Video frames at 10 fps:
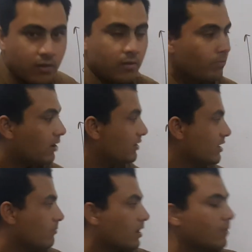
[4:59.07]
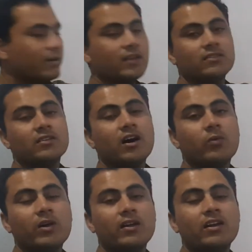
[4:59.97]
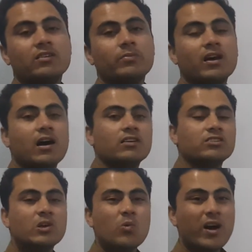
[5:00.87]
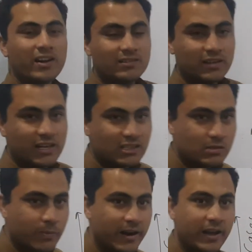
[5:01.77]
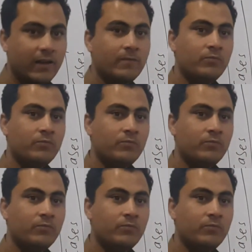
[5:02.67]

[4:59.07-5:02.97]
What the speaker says: but the number of cases are very less because the virus is spreading